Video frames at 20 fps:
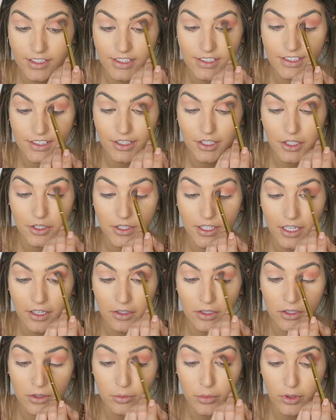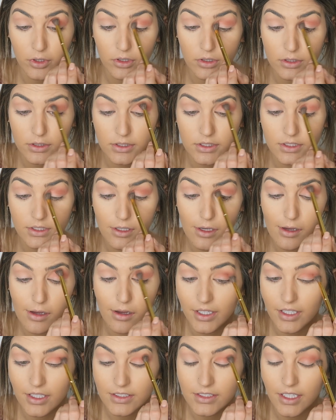needs to go down in the books
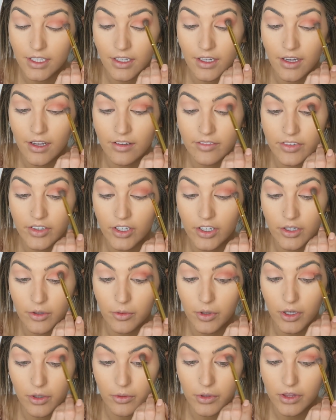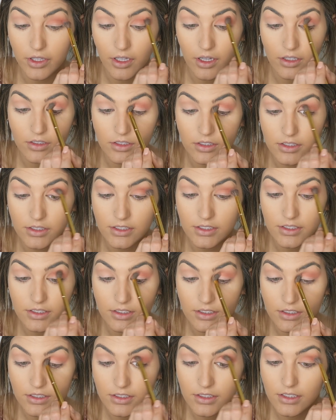because I never work with colors
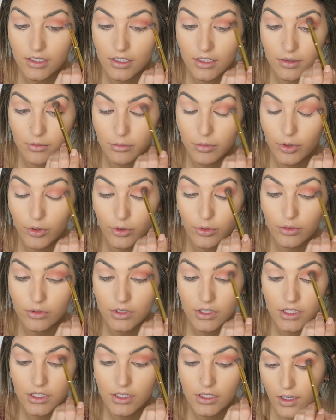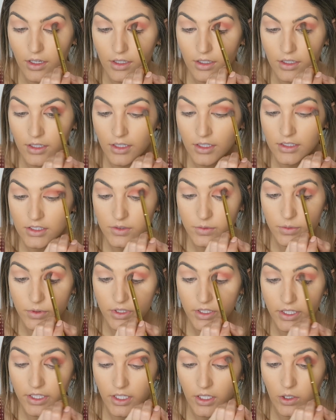this bold. And it is
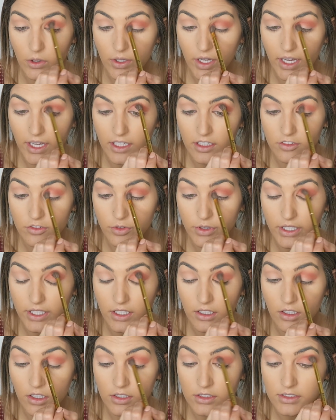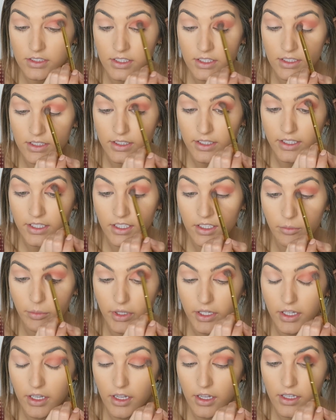really okay if we get it onto the lid
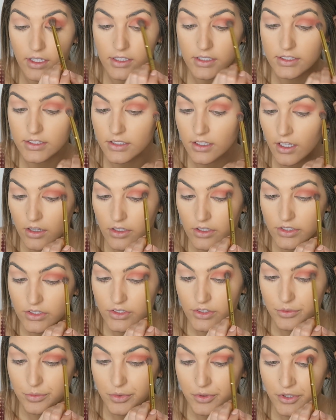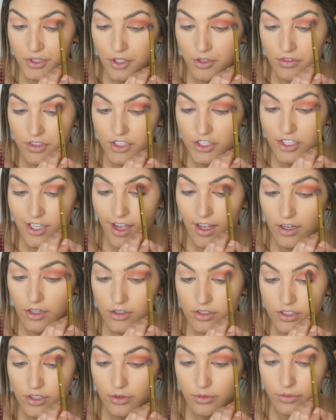because the Supernova
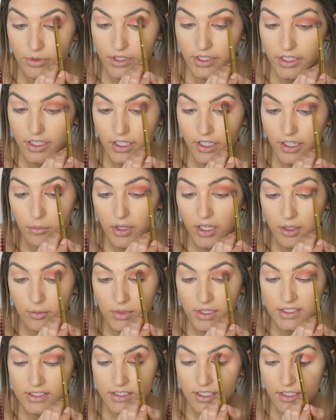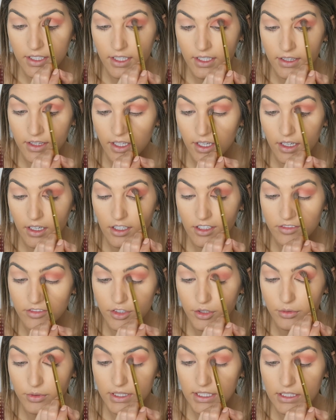shadows are really pigmented and they
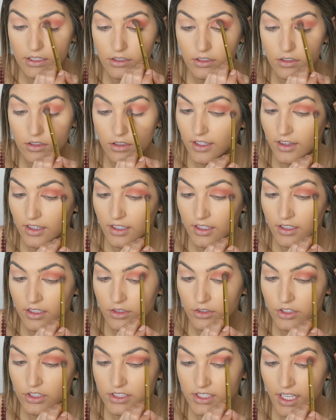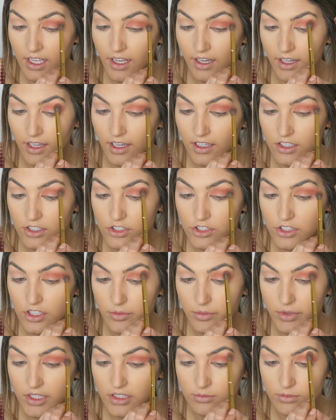cover well. I think it'll just add extra
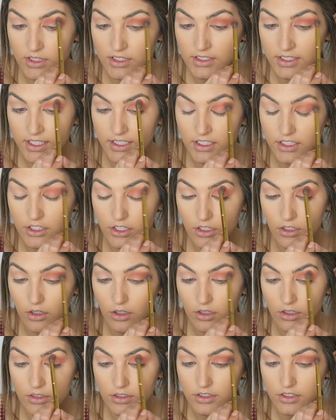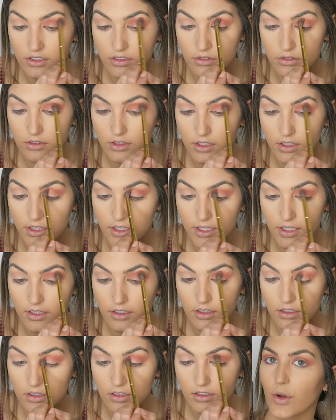pigmentation onto the
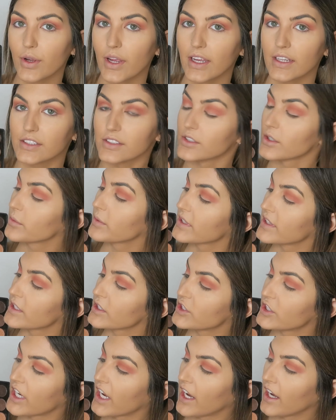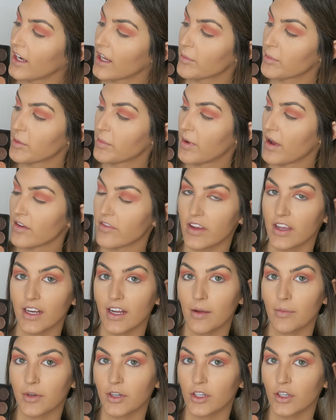lid. Okay, so with the shade up above it,
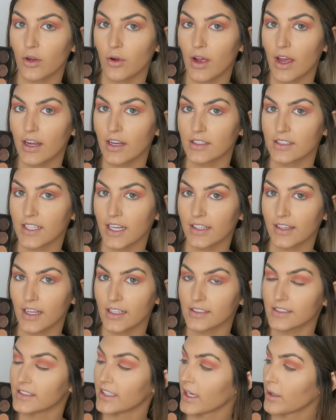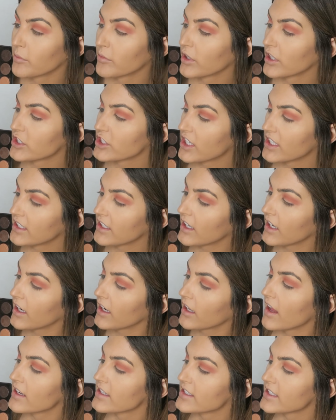I'm gonna go ahead and take that same brush I
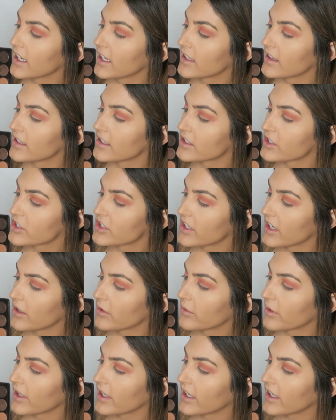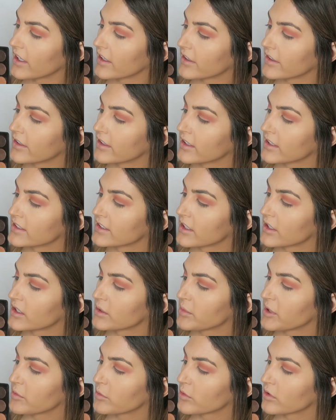did and take this shade right here, and it's a little
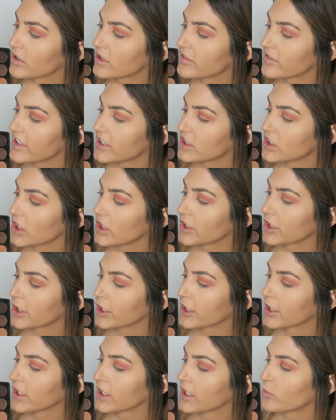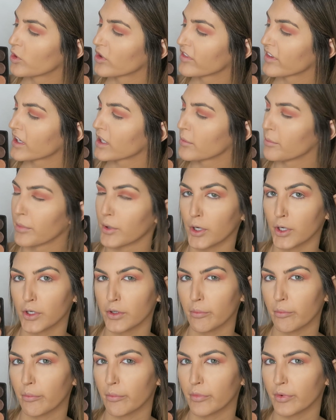bit more of a darker, more of like a
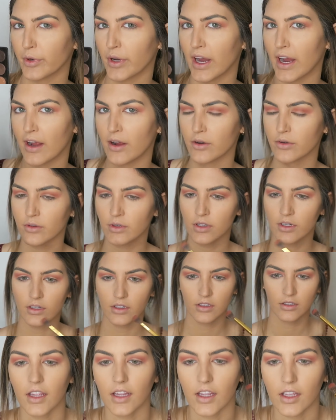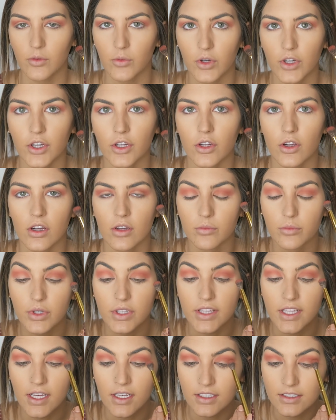burnt brown. And we're gonna go ahead and
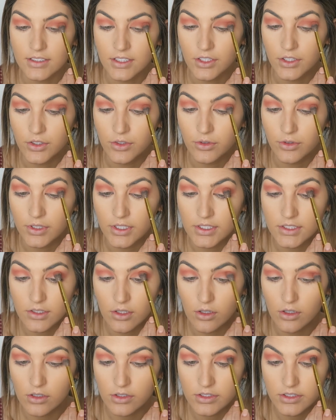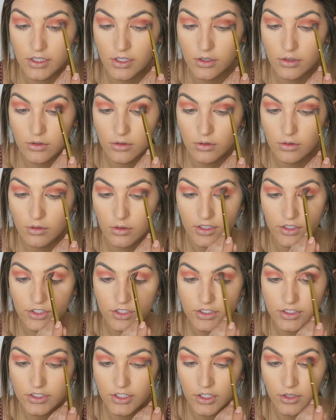put that into the crease also and
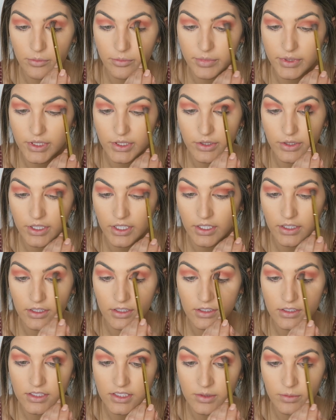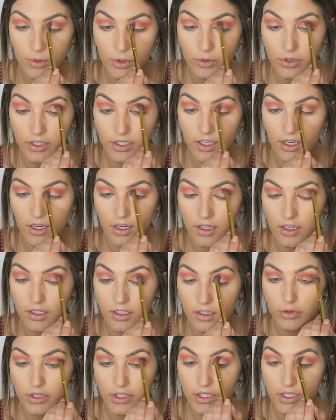just start building the smoky eye.
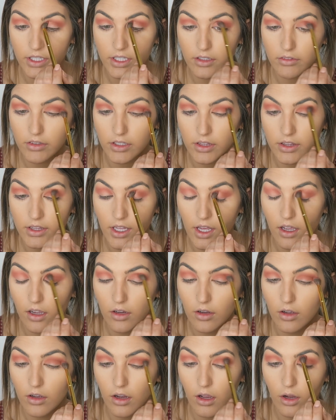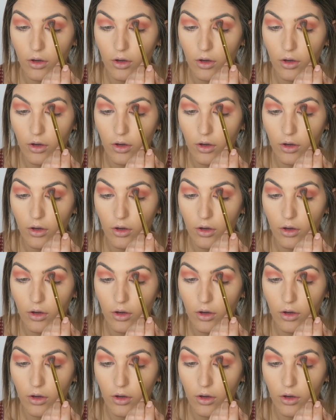Really give it that